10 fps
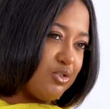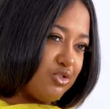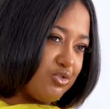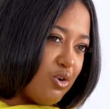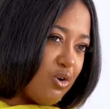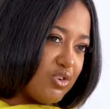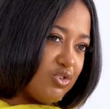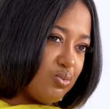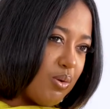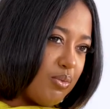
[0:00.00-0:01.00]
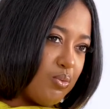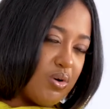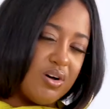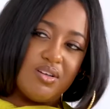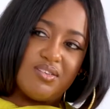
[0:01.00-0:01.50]
strong this woman
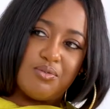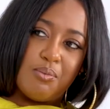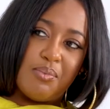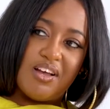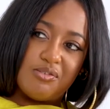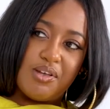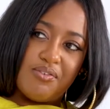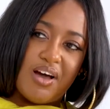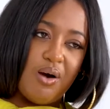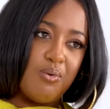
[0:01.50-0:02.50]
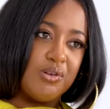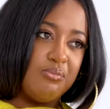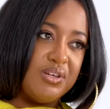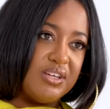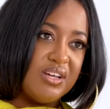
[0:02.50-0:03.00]
was reminds me of how I want to
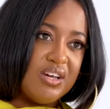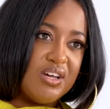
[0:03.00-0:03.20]
be.